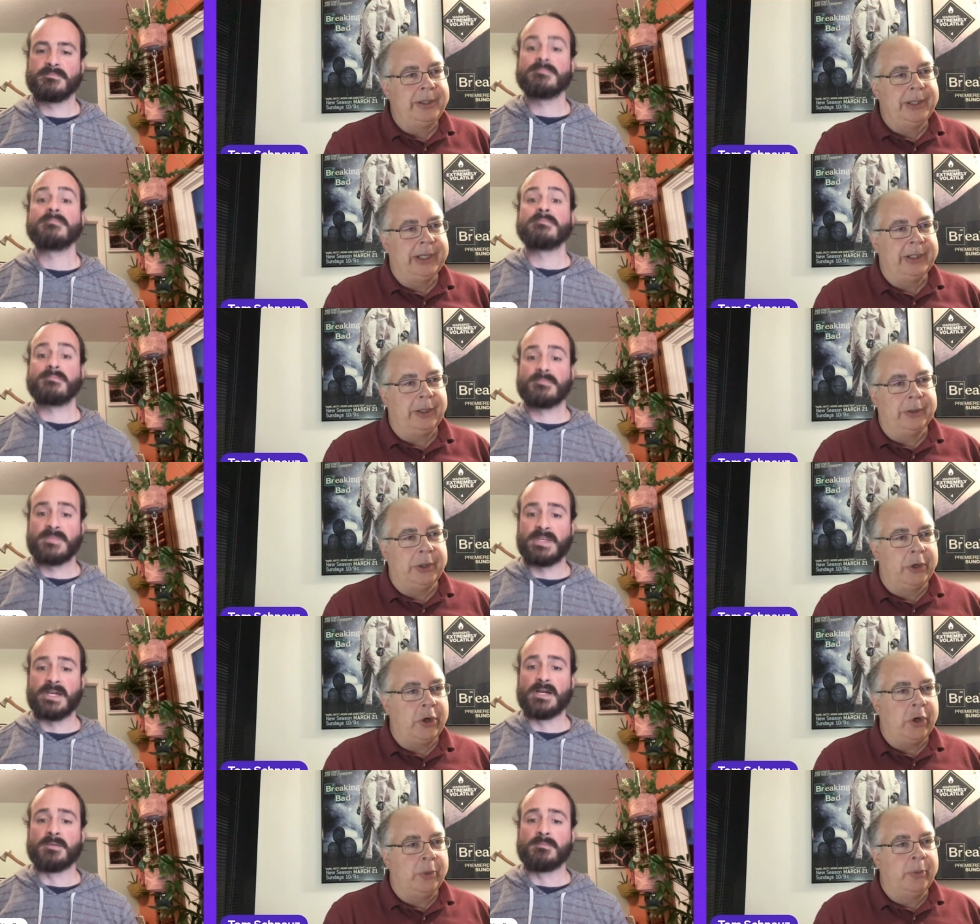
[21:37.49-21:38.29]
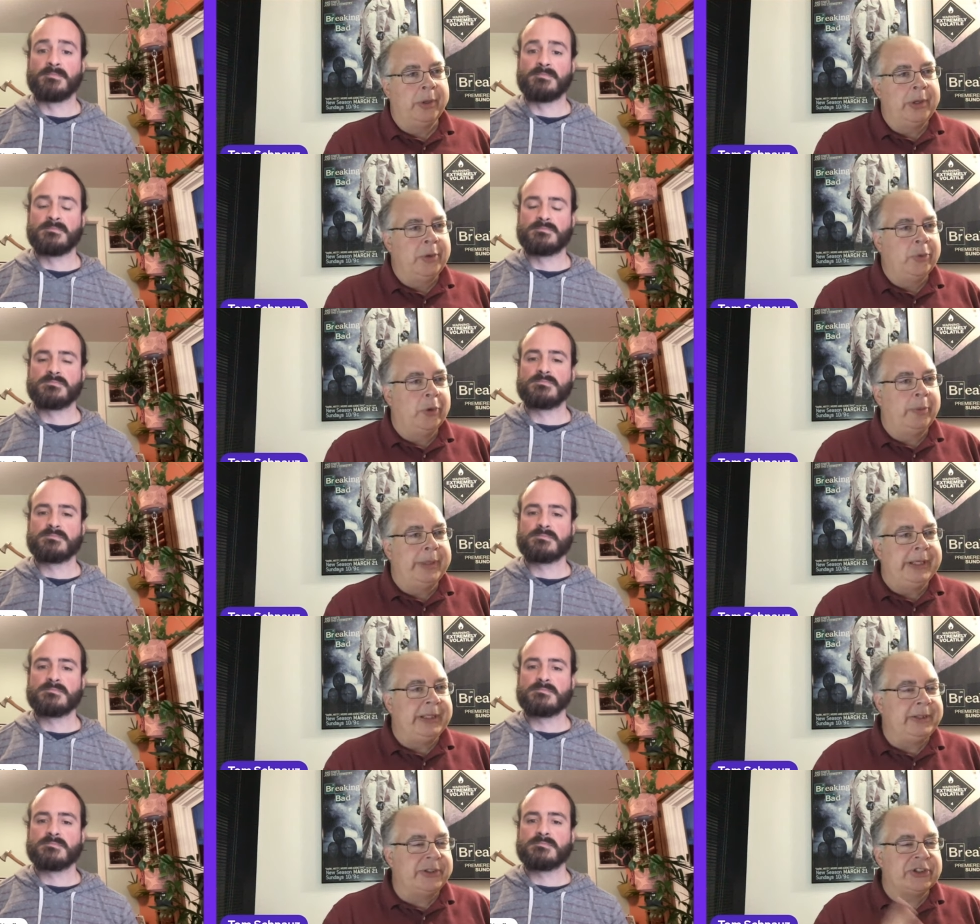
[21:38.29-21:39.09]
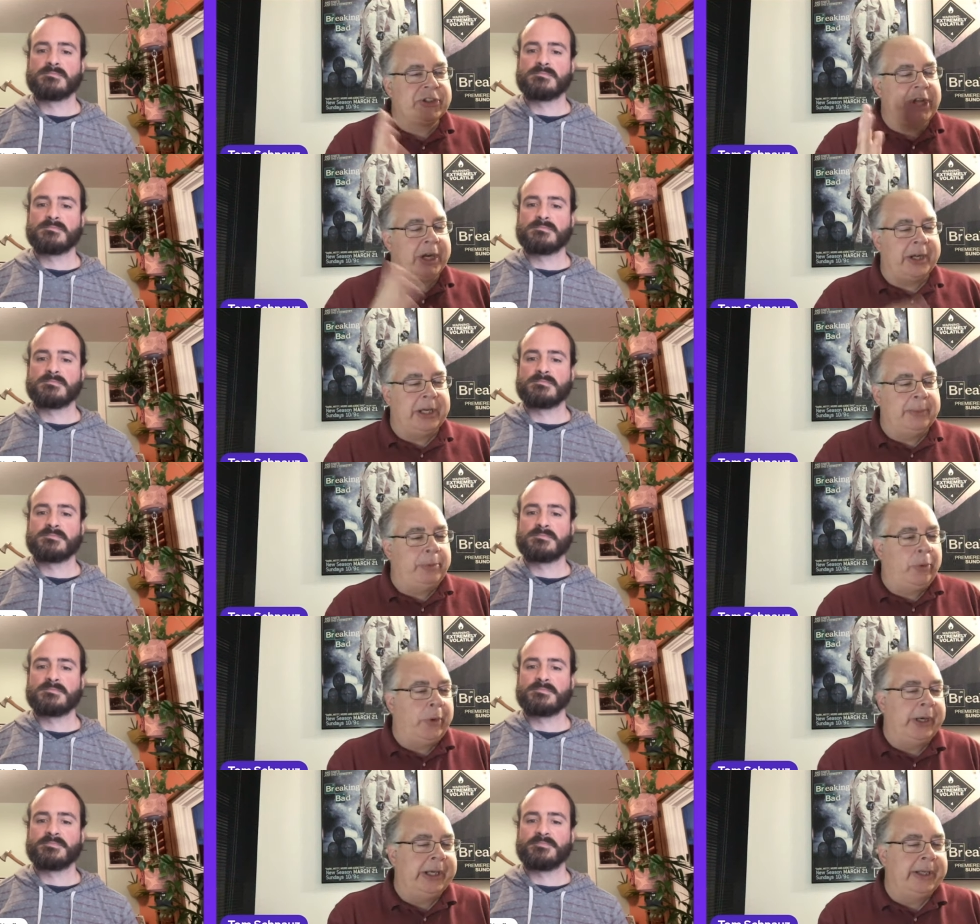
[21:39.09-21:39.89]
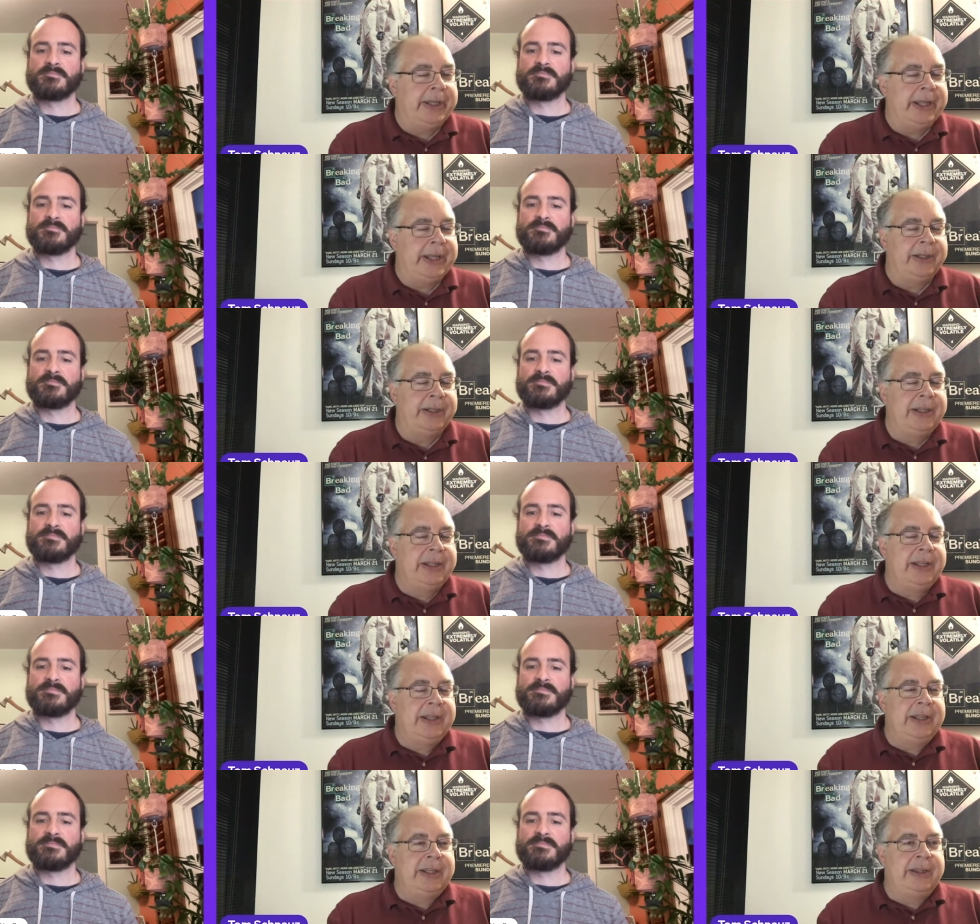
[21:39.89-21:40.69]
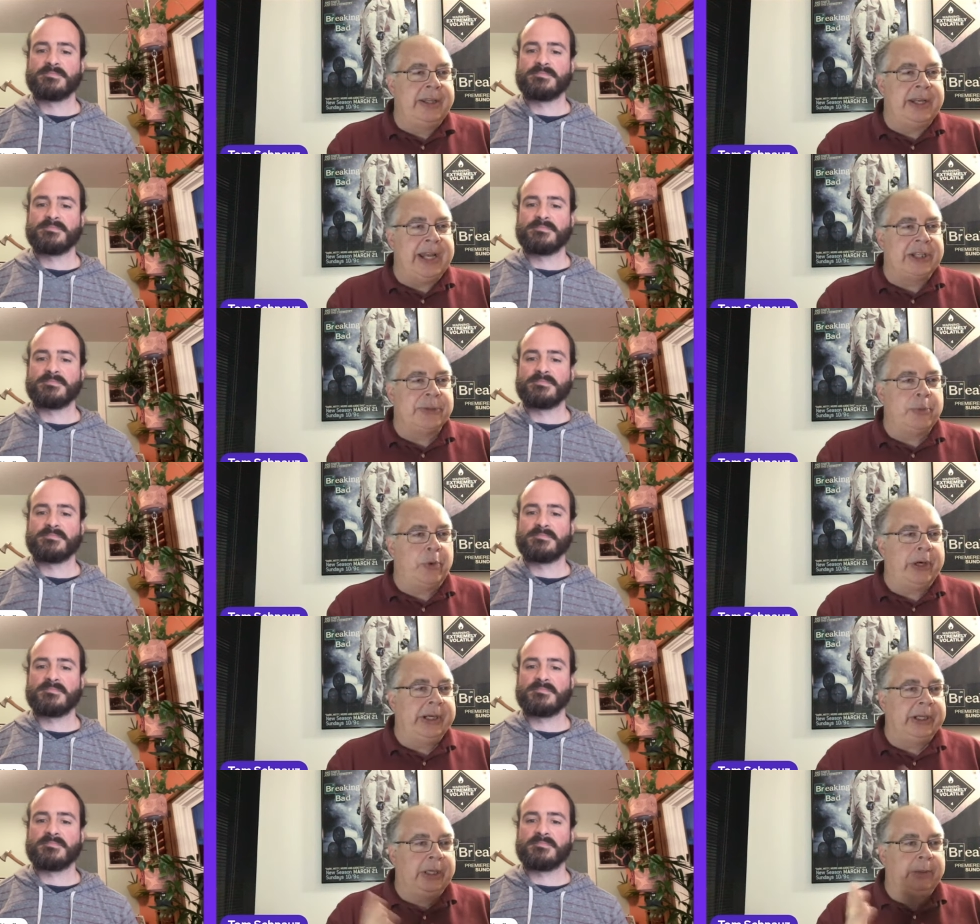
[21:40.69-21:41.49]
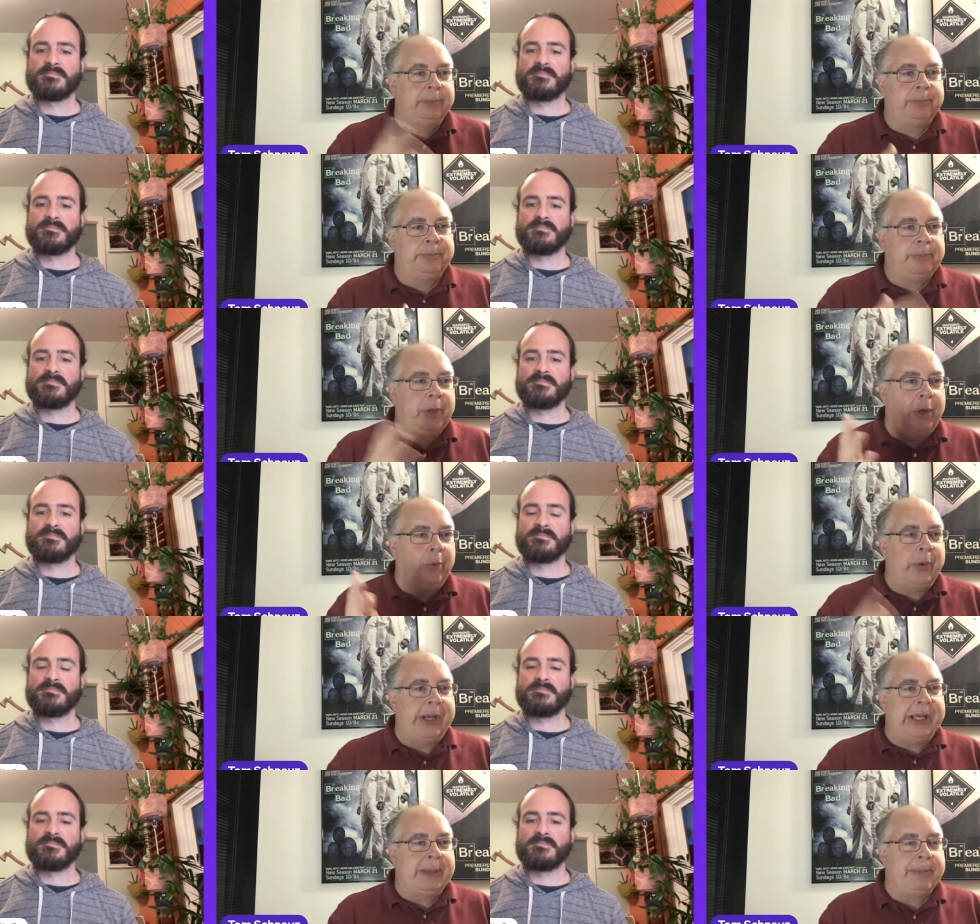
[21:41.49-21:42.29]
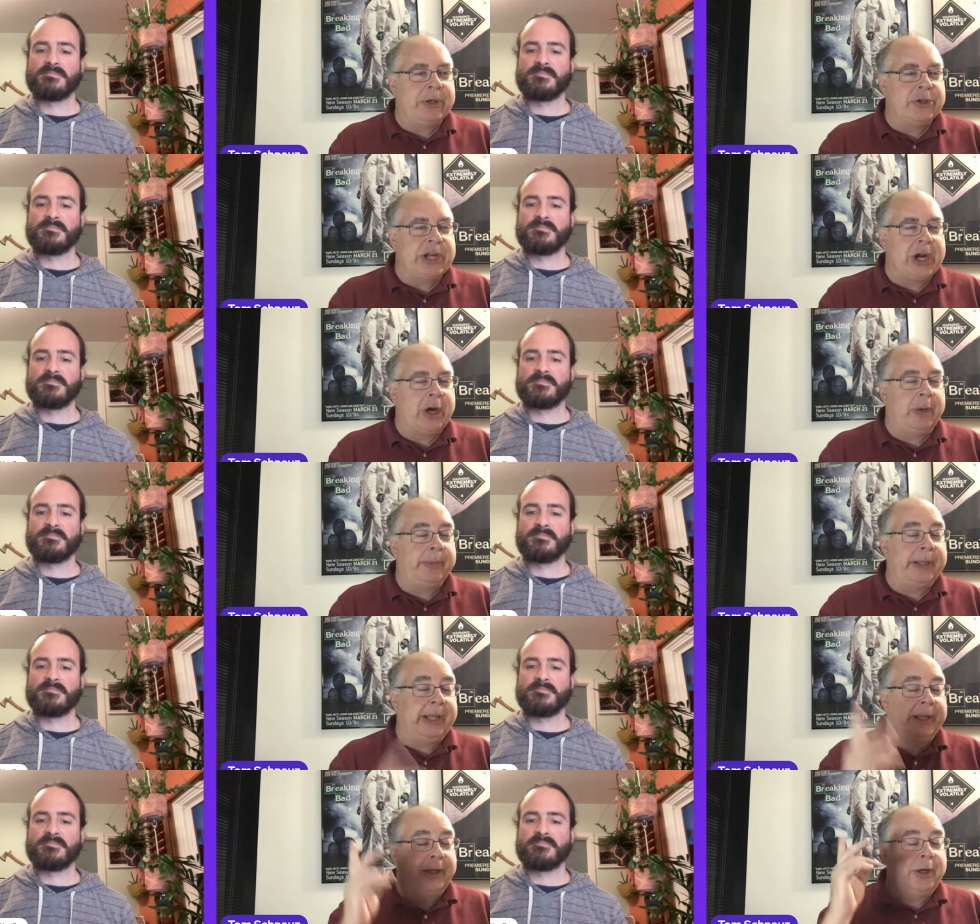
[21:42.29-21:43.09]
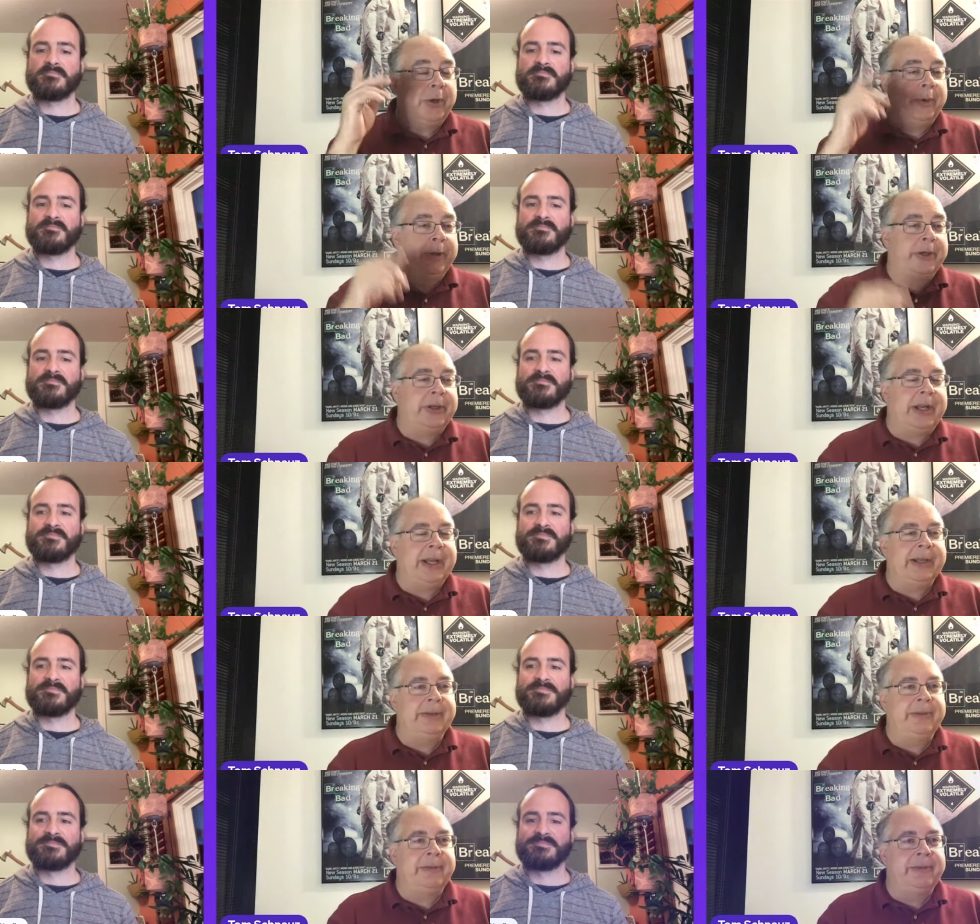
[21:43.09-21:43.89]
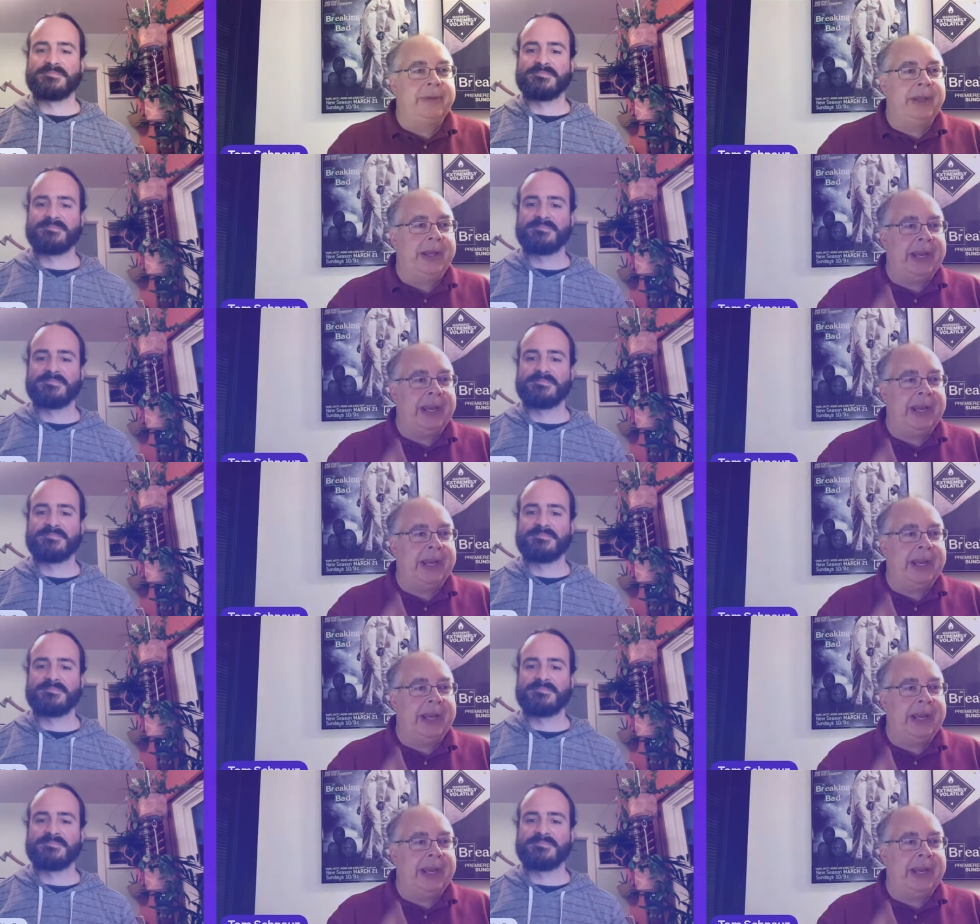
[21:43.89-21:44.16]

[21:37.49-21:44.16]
Speaker 1: Like I'll go yeah. home, i will be stuck on a point, and then the next morning I'll I'll wake up and shower. I'll be like, oh, there I I